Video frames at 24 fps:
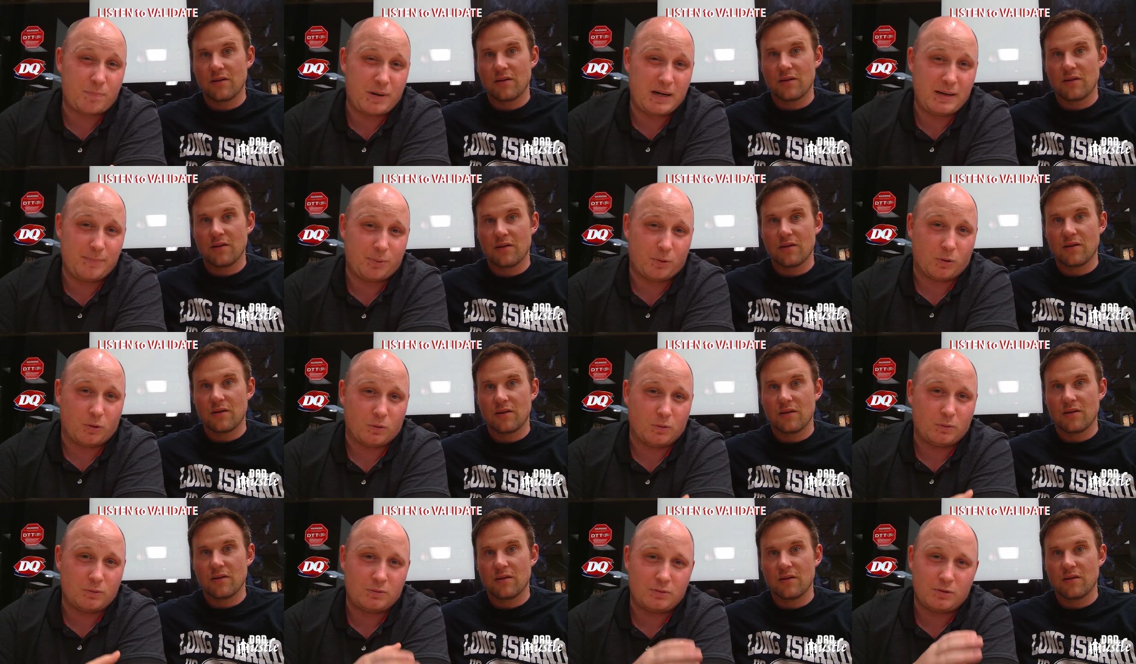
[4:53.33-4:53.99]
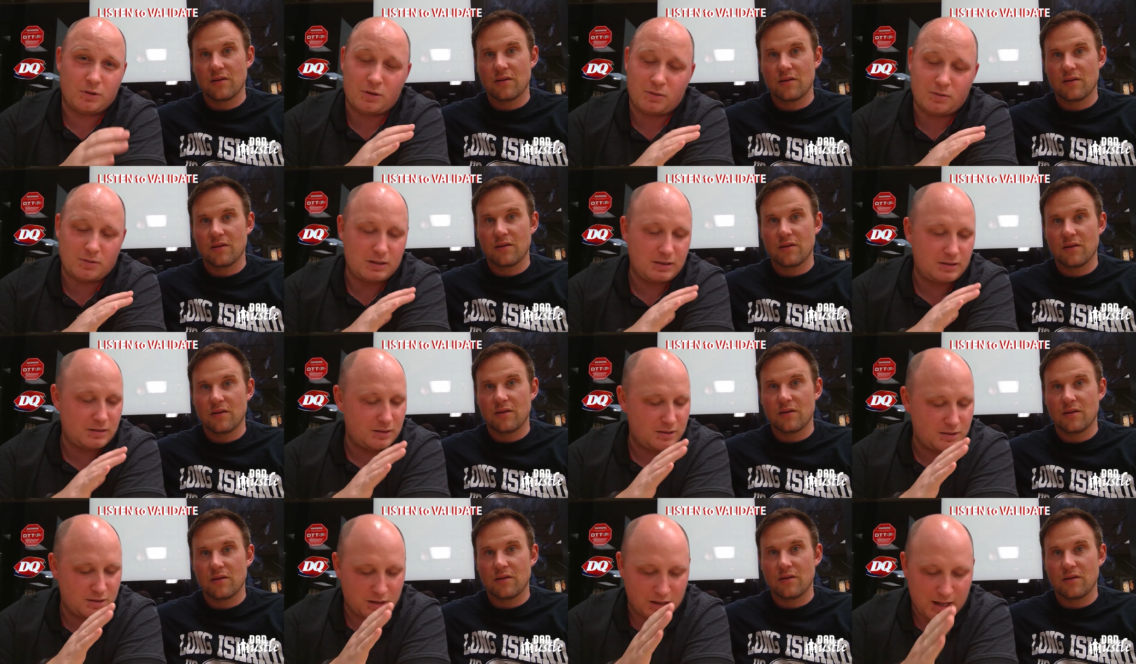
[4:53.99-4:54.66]
Speaker 1: people,
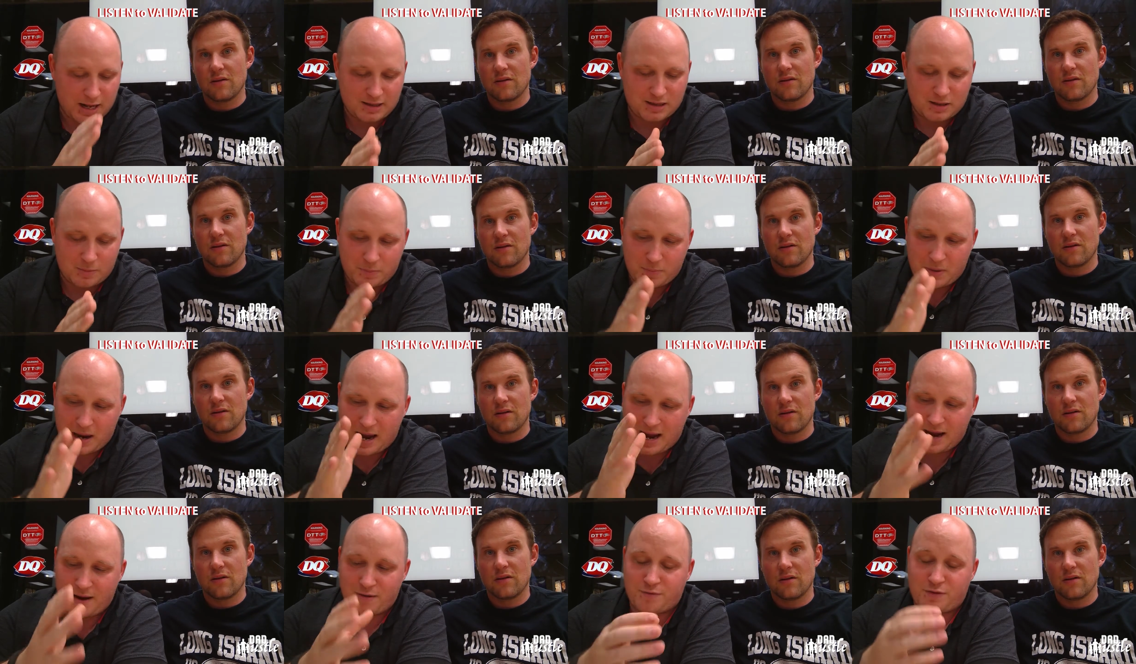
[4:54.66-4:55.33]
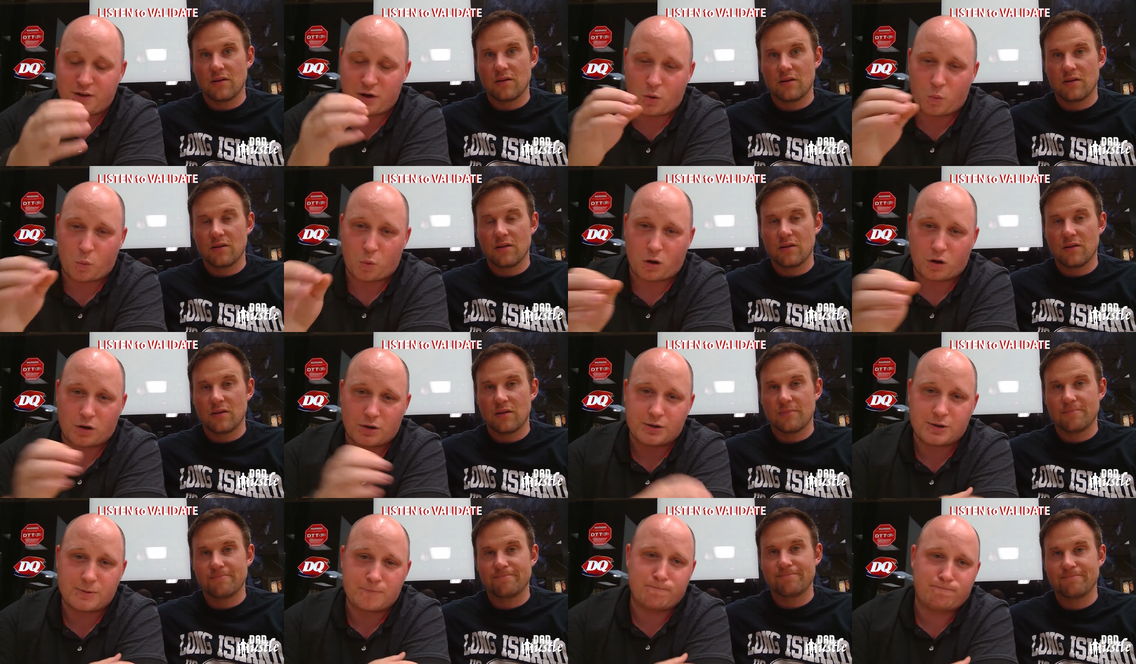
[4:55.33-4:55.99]
Speaker 2: let
Speaker 1: them
Speaker 2: have their
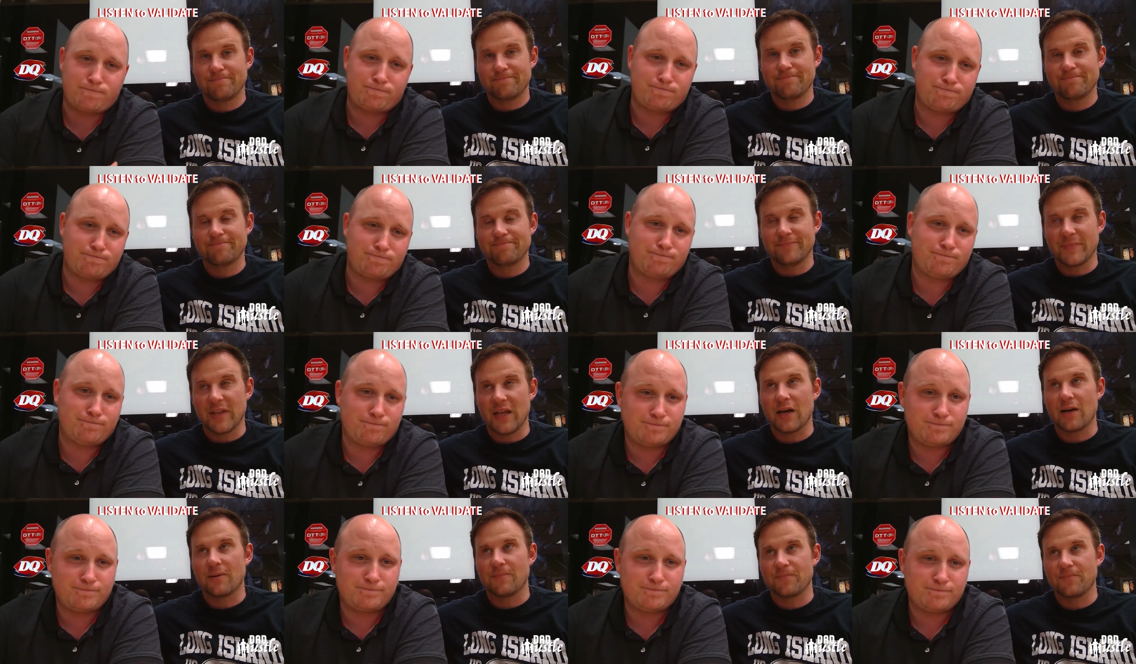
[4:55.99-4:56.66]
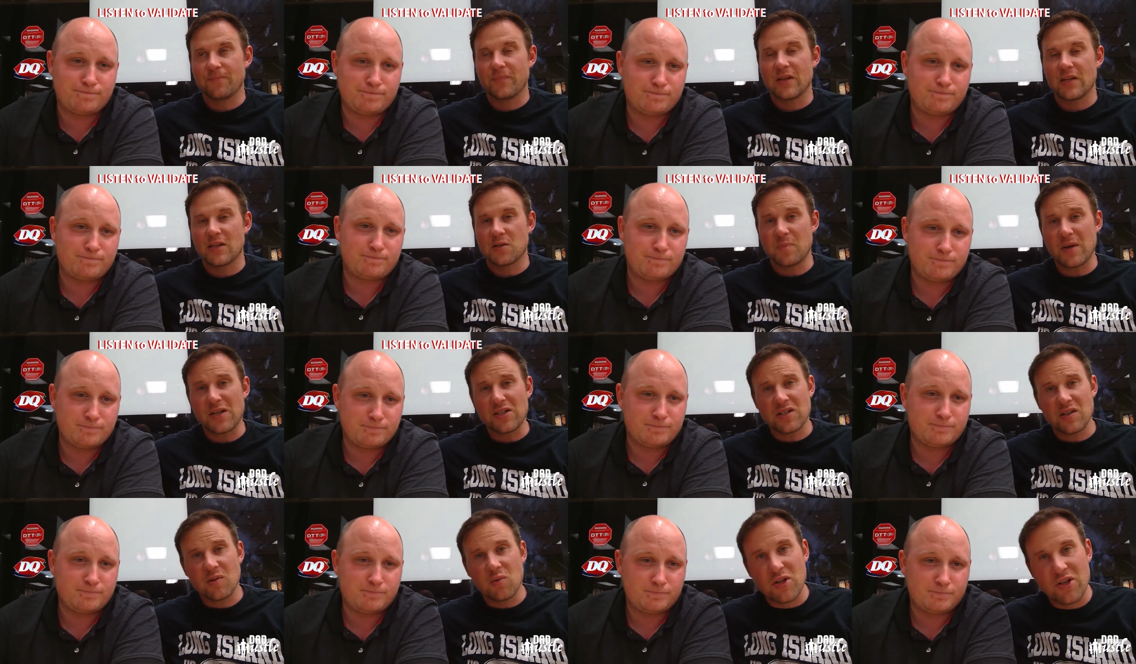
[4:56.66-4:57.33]
word.
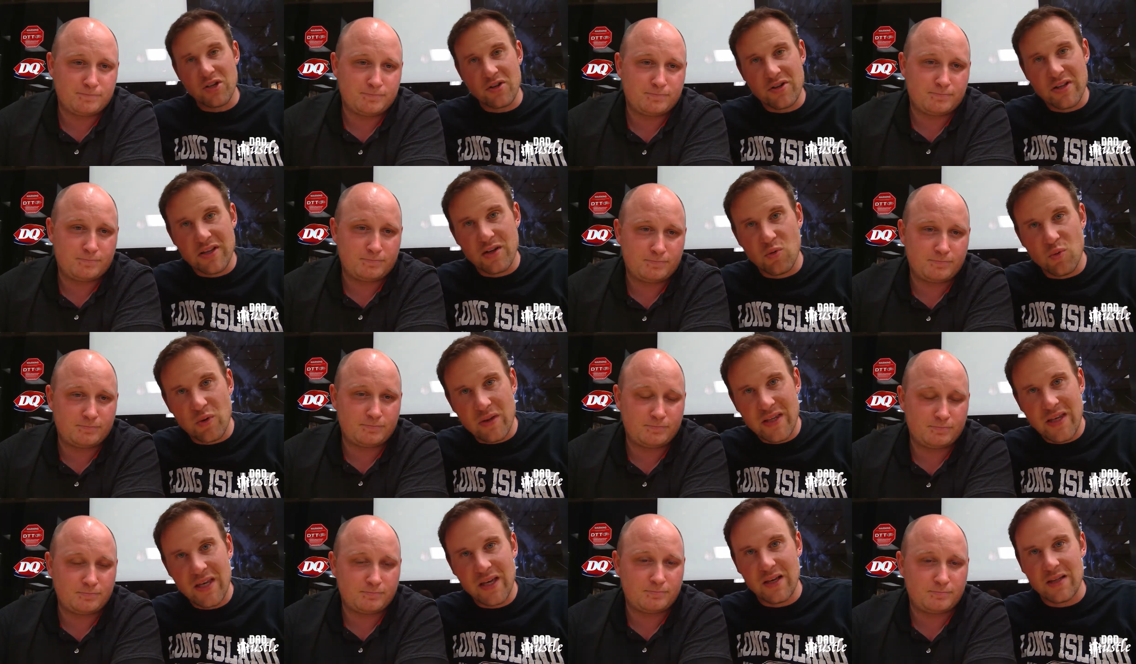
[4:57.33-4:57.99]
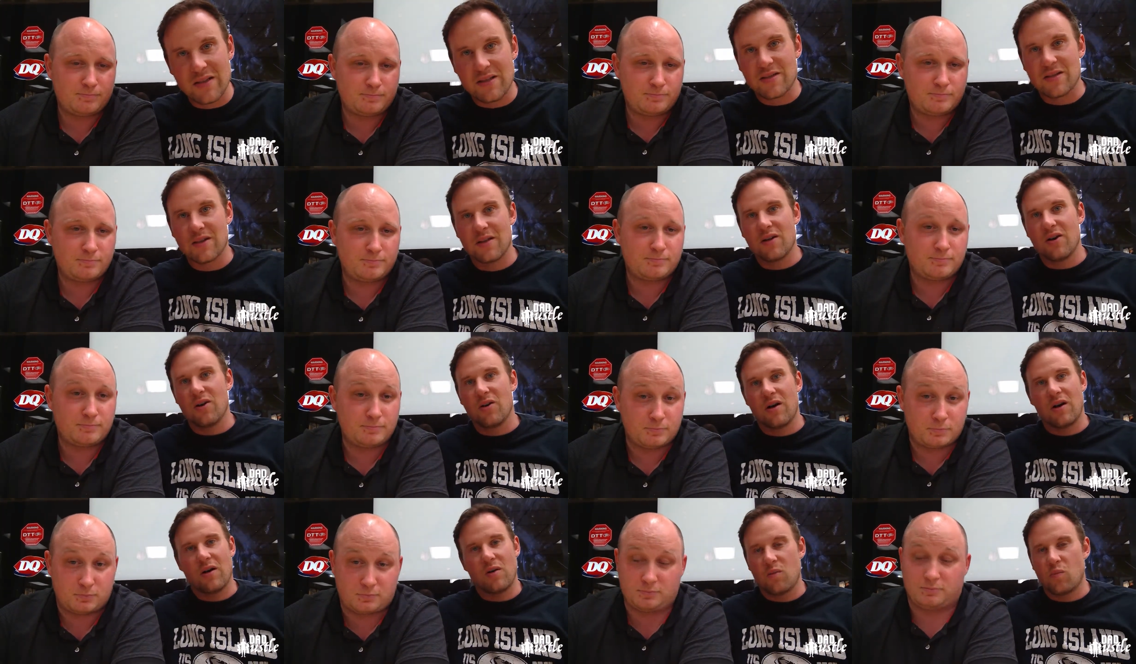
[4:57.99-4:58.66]
especially when you're dealing with kids. You
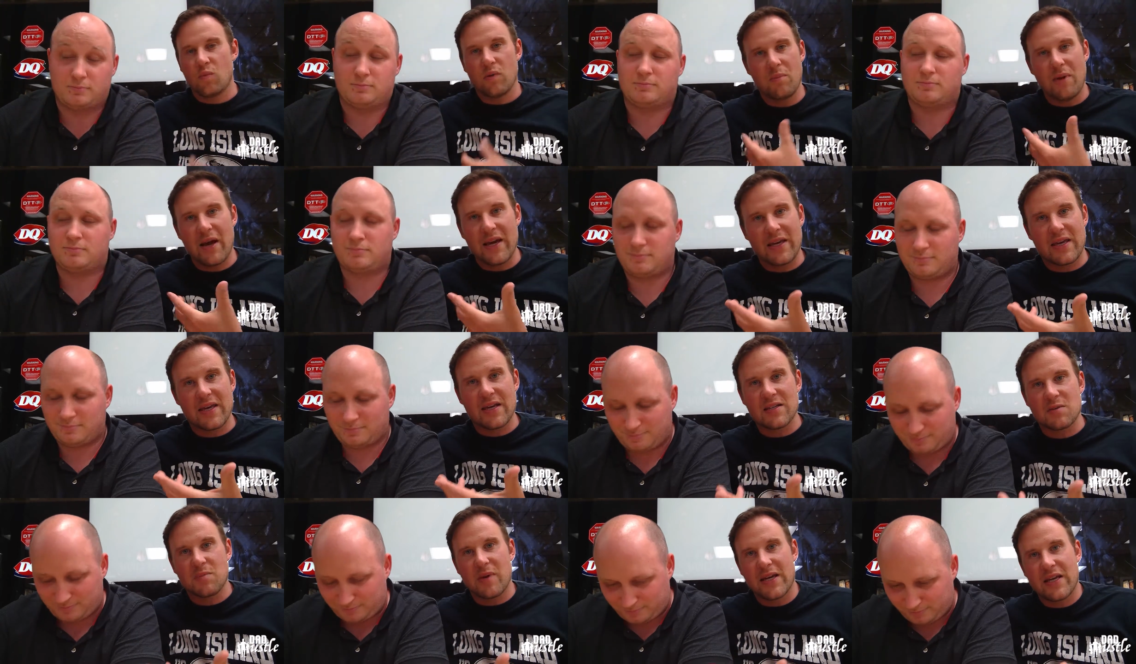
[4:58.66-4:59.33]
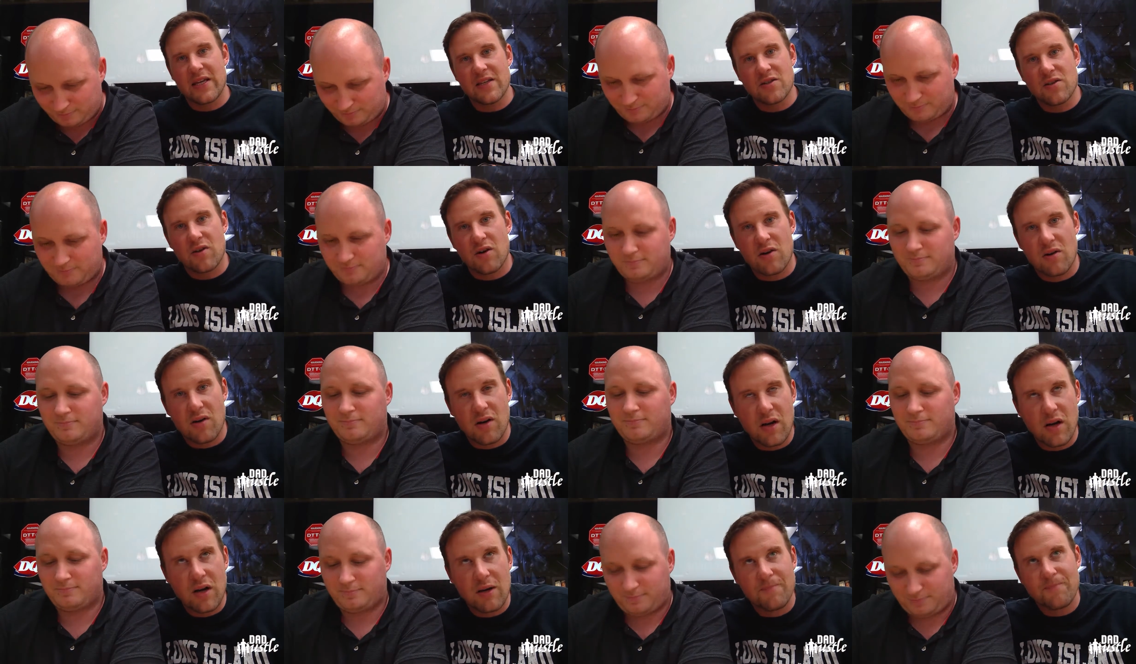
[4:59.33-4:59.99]
know, with my kids
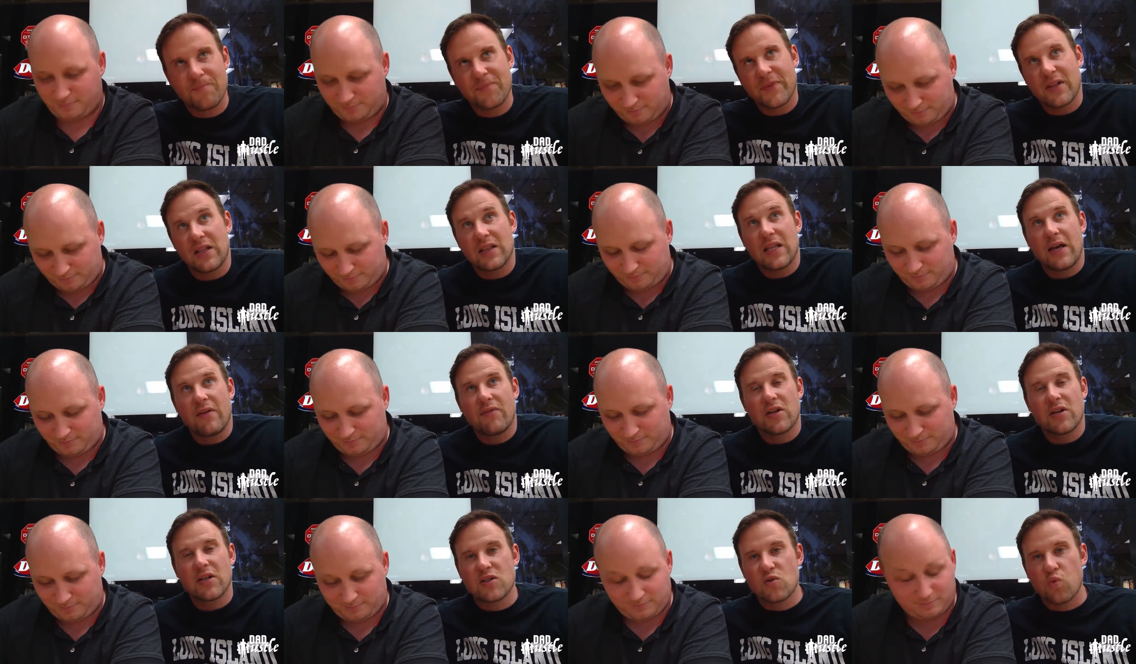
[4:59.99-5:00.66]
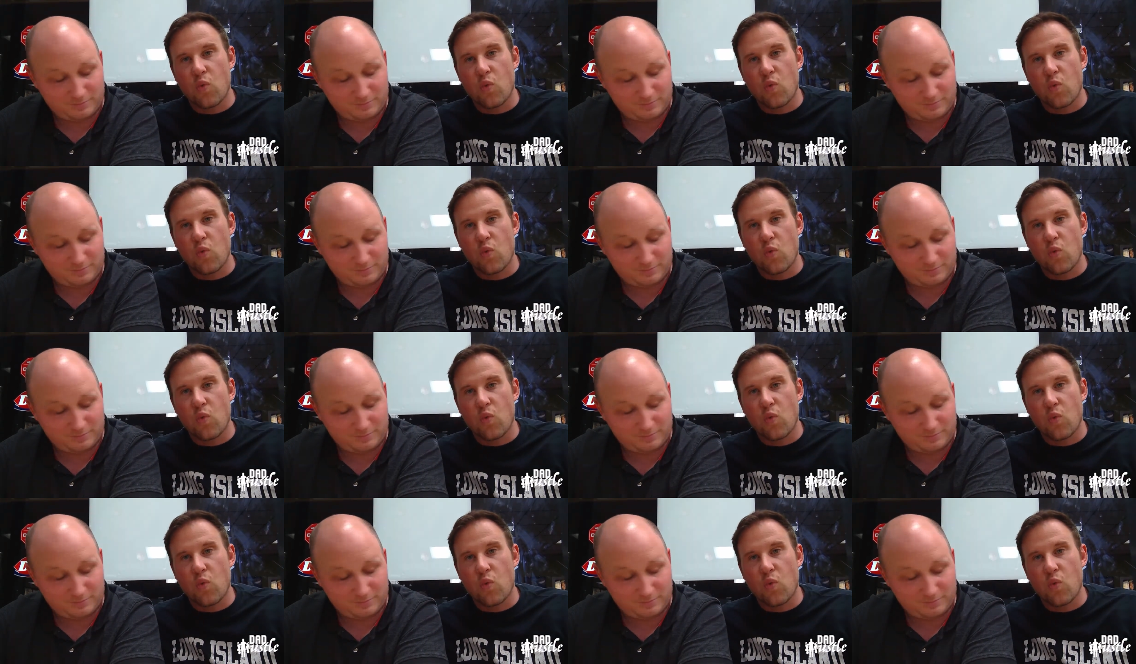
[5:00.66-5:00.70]
are 11 and